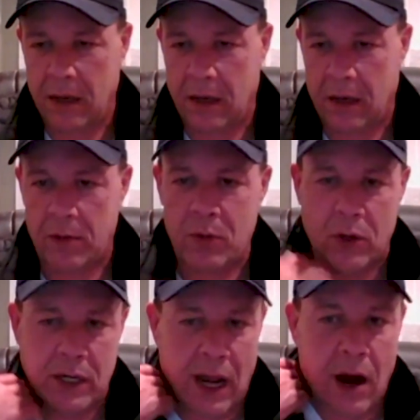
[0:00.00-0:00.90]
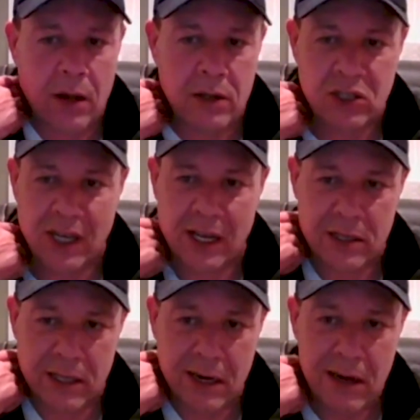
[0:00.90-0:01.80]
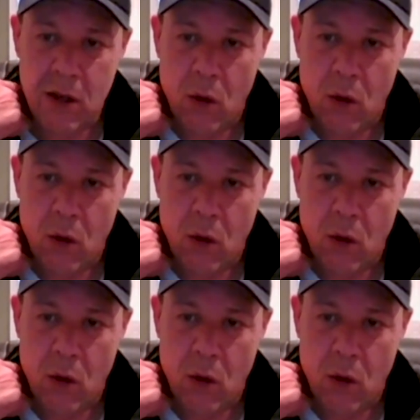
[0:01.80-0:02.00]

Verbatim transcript: uh, community that understands it,